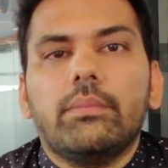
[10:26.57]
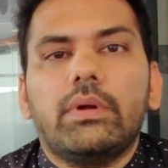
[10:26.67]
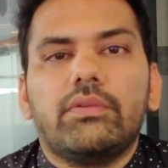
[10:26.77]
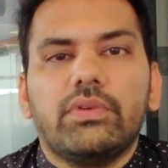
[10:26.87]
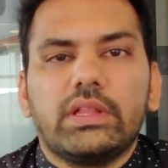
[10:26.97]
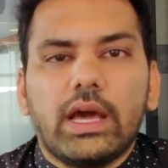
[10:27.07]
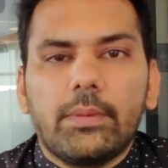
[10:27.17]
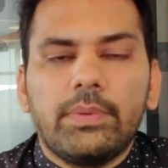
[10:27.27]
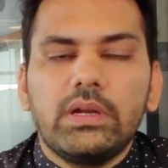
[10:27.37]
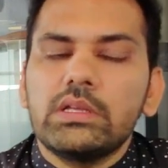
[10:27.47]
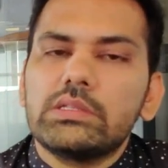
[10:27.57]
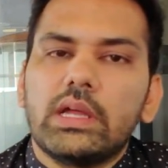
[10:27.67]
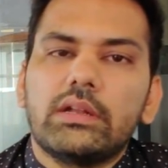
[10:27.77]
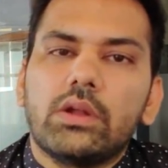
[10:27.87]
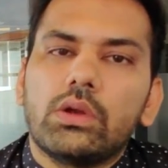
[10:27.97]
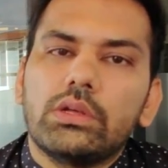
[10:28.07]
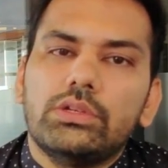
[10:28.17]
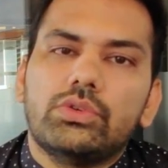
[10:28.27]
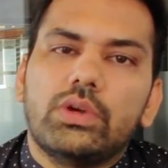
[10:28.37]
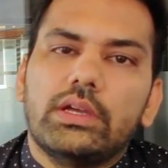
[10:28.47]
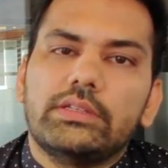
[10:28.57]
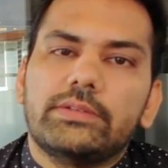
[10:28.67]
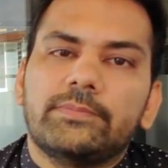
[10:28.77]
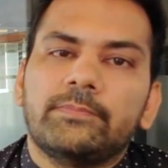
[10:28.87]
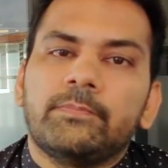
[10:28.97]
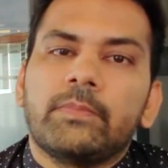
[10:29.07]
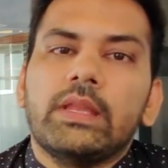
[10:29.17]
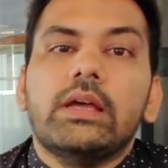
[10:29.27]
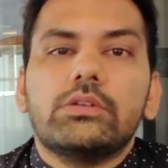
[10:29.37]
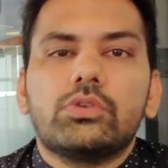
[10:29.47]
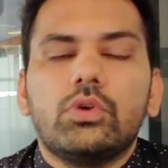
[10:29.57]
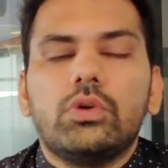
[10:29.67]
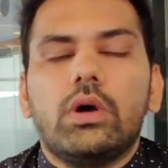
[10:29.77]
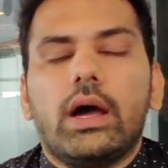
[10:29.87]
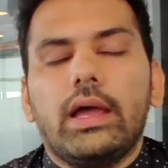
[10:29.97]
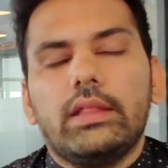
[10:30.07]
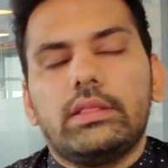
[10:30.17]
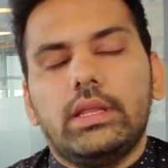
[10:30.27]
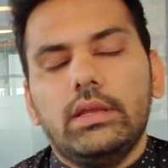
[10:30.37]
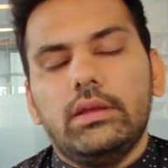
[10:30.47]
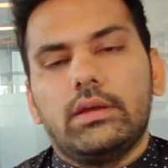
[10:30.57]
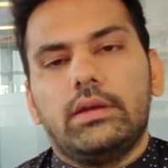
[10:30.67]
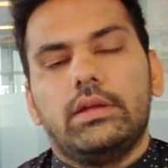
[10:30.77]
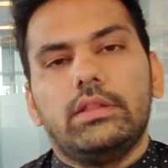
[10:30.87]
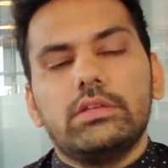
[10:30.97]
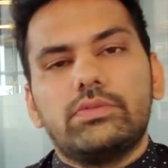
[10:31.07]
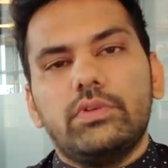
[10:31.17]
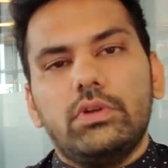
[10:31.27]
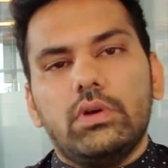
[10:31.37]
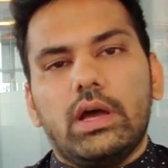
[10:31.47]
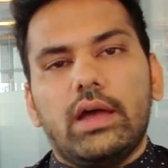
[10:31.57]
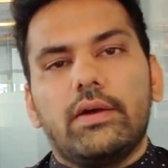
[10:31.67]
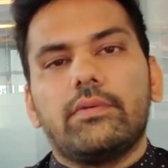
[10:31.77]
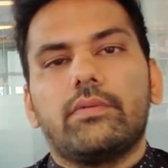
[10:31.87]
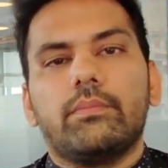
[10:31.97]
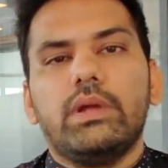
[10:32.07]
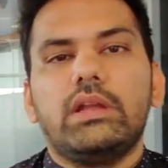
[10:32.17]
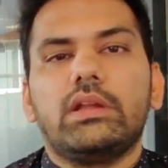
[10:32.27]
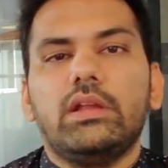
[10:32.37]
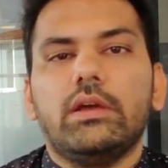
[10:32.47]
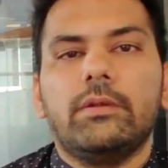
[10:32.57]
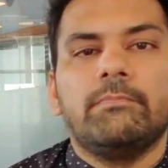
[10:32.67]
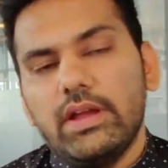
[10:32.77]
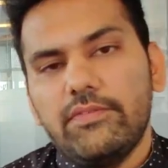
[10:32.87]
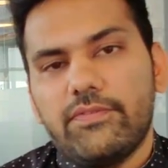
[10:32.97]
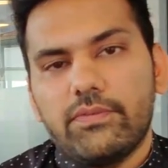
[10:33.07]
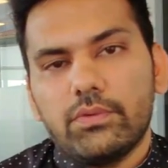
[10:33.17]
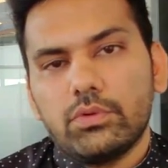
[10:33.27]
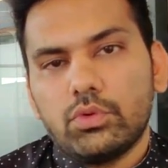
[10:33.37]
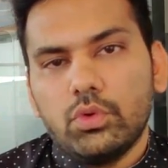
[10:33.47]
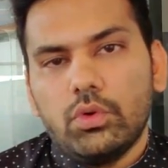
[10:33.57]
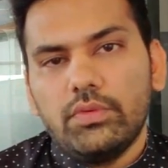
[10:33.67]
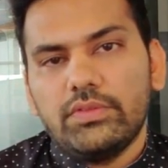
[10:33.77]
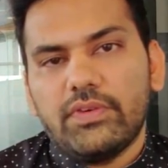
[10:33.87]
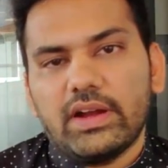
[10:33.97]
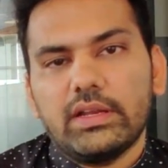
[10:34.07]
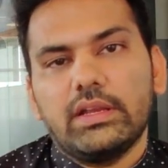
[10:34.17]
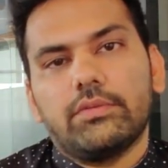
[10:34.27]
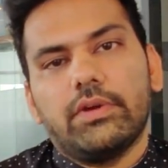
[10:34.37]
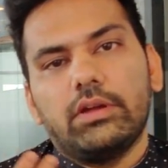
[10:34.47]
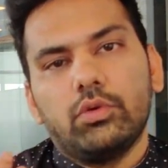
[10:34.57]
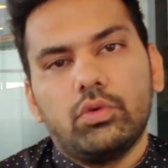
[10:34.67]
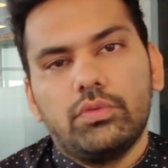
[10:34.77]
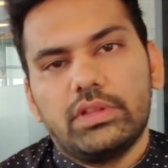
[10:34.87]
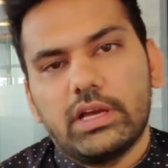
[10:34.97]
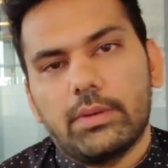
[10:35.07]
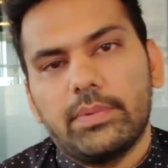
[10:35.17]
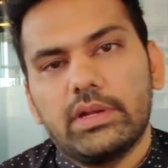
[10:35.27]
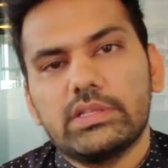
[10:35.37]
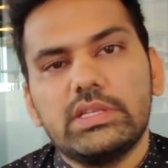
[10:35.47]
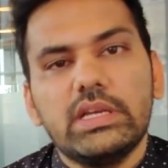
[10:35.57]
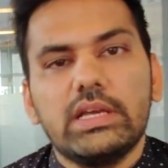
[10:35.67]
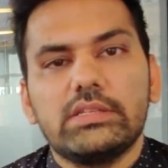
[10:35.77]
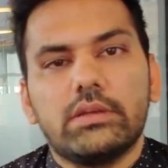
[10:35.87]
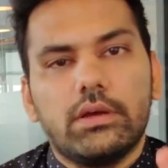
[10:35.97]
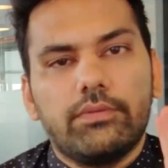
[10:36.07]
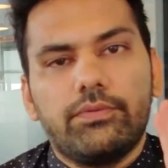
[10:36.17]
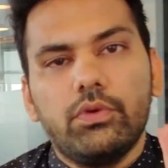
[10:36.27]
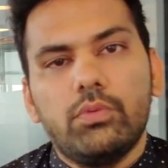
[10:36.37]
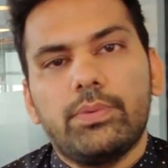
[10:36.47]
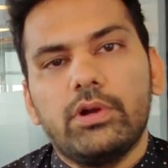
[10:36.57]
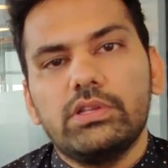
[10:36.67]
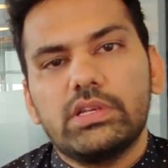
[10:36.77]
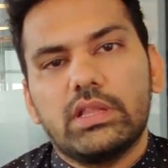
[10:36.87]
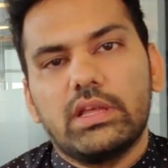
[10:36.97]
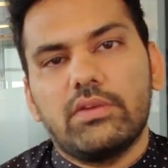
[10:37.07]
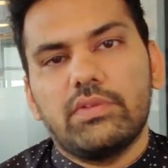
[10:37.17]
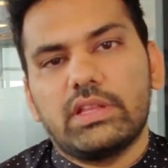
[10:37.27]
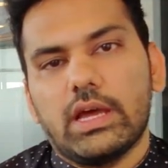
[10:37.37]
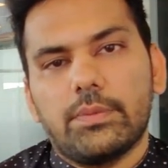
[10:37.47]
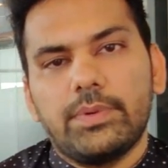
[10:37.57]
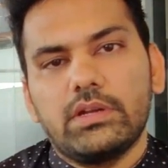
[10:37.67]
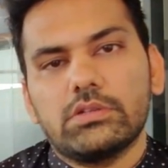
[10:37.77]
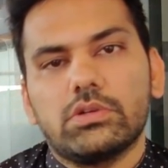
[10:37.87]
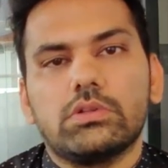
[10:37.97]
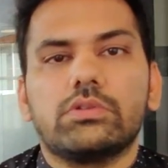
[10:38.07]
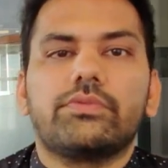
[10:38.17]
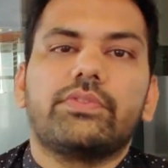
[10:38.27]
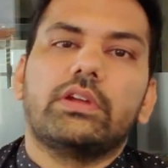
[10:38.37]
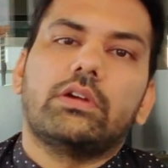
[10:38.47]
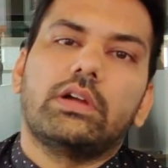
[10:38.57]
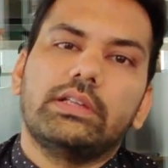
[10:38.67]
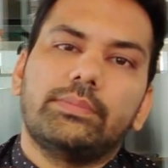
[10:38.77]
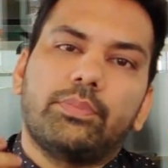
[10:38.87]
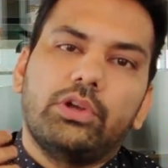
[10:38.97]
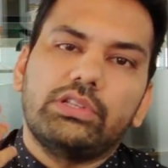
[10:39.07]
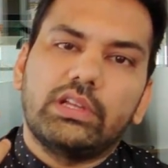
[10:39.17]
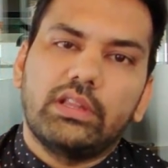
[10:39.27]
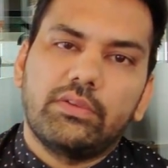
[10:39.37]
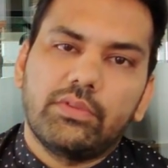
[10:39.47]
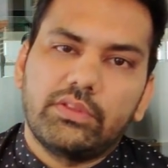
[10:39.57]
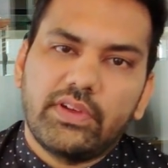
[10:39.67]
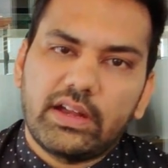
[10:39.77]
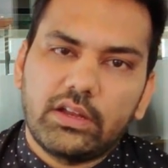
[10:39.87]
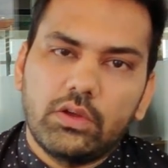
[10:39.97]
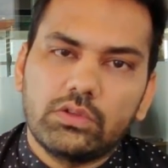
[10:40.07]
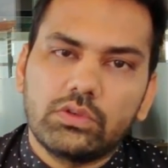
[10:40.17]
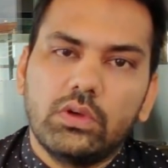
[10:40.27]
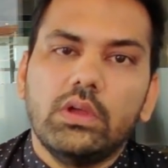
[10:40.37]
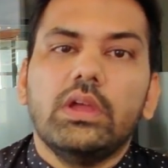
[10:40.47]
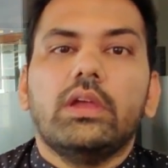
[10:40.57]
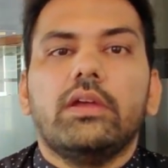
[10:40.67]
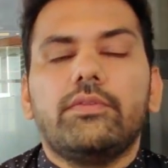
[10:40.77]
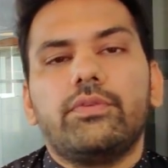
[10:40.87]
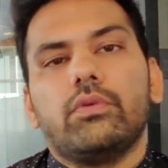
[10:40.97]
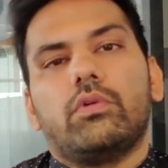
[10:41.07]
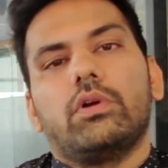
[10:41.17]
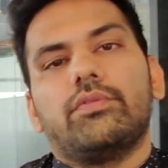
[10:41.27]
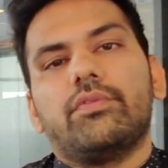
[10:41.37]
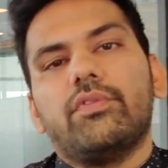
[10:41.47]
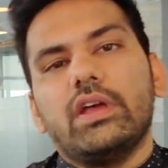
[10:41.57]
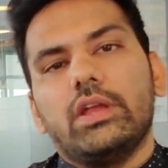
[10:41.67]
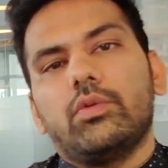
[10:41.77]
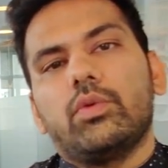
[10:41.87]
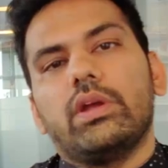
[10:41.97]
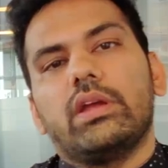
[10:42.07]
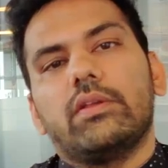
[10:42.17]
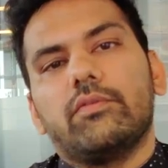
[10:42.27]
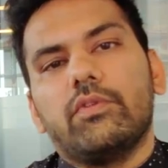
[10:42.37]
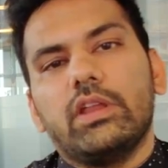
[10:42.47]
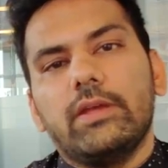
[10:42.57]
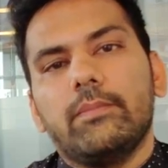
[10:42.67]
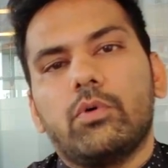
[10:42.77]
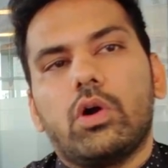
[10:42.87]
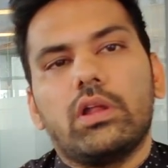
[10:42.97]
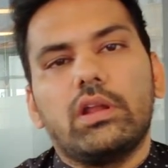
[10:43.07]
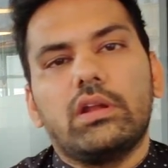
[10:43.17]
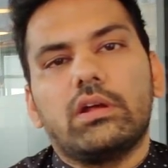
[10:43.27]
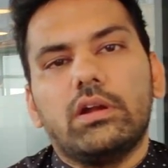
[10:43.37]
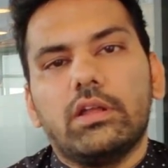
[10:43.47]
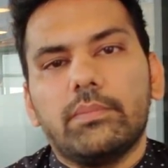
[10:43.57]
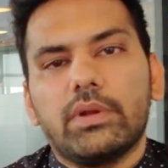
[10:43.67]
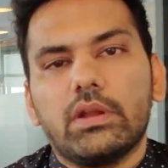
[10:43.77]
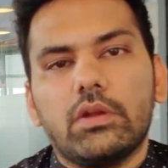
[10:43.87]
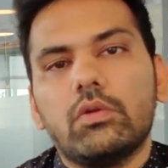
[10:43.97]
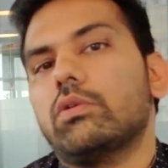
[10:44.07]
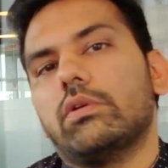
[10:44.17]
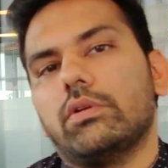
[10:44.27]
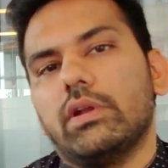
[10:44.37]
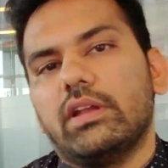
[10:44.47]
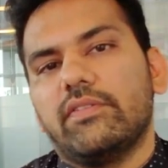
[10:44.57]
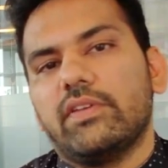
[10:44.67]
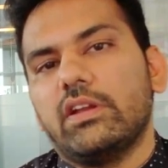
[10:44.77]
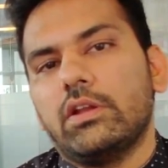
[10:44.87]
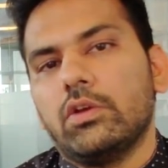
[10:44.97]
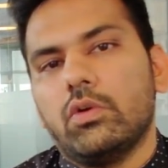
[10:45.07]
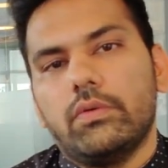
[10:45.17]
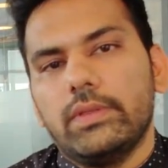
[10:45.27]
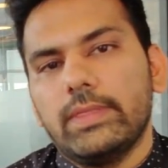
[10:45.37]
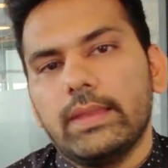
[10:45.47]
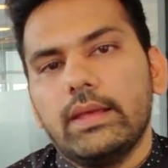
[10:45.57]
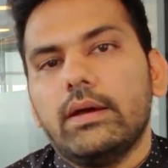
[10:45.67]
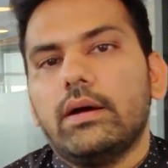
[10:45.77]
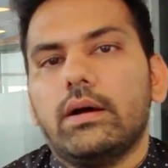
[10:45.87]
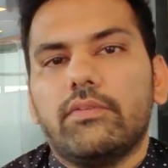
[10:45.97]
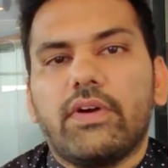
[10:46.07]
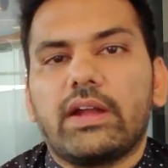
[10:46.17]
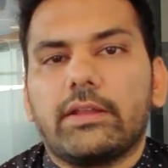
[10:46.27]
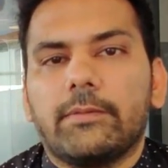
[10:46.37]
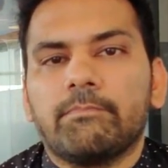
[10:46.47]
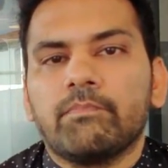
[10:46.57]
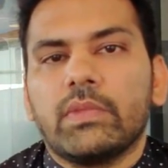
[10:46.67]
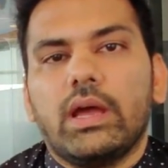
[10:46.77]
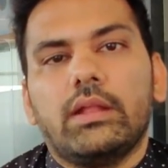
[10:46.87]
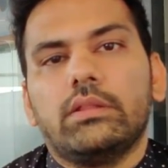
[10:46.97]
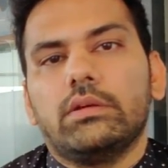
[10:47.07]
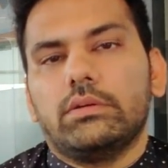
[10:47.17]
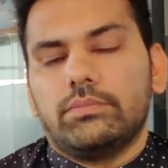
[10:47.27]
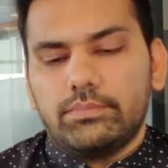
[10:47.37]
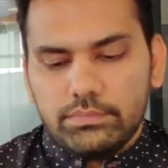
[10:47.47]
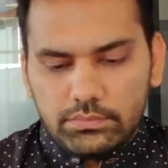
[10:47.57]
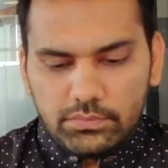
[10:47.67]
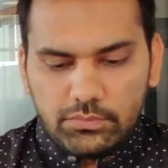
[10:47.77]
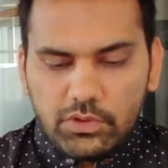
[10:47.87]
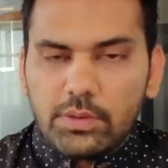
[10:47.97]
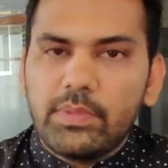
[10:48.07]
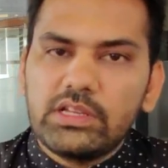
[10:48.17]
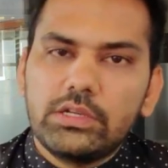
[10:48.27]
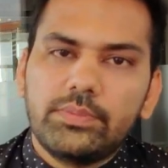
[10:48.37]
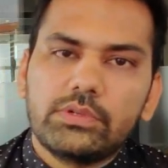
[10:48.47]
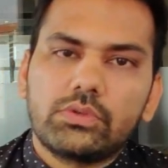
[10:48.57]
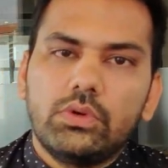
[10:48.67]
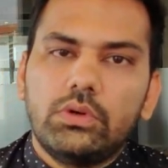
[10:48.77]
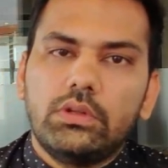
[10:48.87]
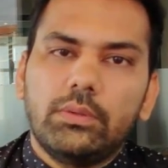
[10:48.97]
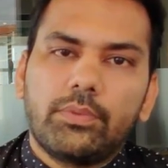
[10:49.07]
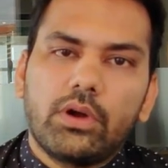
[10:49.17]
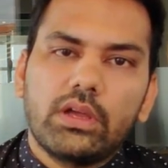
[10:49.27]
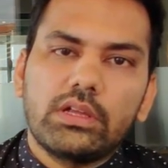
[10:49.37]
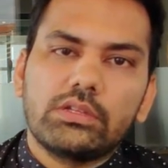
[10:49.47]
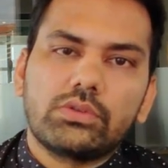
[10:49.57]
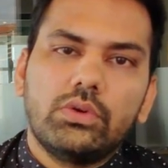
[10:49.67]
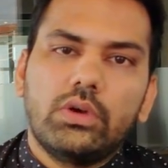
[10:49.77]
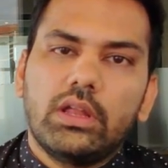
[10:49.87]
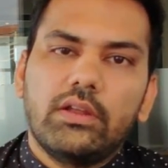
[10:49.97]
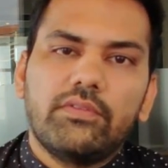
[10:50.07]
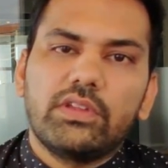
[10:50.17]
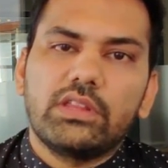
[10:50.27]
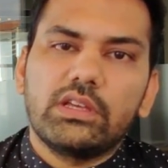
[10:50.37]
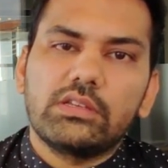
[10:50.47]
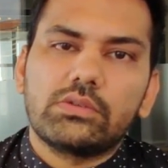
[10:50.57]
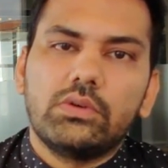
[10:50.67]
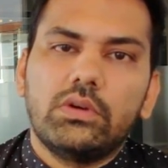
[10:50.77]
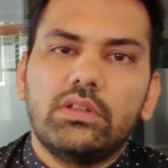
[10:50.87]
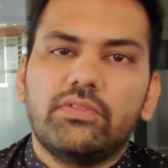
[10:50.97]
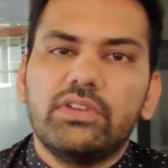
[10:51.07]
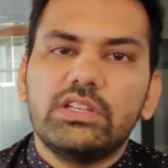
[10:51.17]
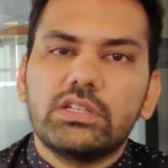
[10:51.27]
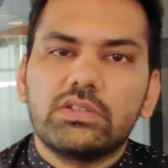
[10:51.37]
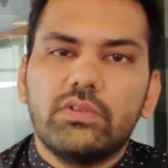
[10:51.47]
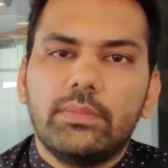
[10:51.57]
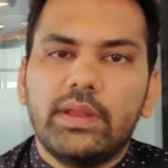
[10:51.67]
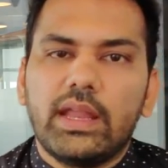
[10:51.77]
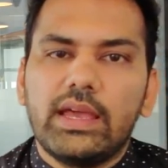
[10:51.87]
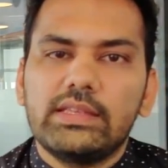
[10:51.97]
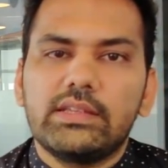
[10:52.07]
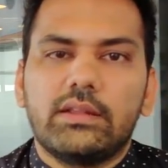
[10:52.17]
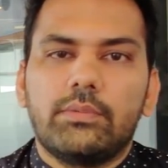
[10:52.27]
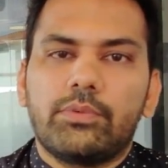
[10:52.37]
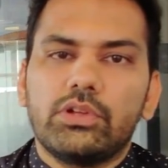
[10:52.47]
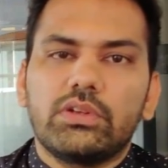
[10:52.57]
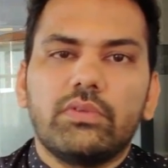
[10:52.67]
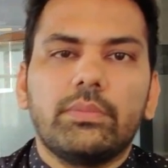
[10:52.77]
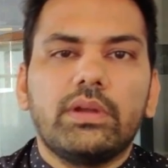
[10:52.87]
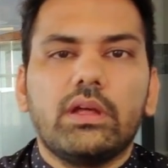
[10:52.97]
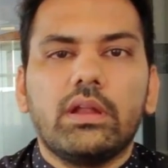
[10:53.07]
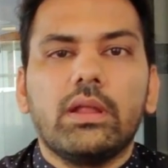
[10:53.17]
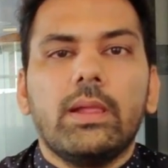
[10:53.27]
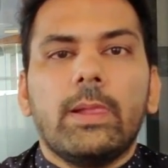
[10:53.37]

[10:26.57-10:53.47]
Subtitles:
But with carpenters, that's not an issue, guys. So I think in this video I have made clear why to go with factory and why to go with carpenter. See guys, few points are there with carpenters also, few points are there with factory also. If you want very quick and very modern and contemporary look, you can definitely go with factory, and the workmanship is good, the product is good, and everything is good, the finishes will be nice, and the project will be done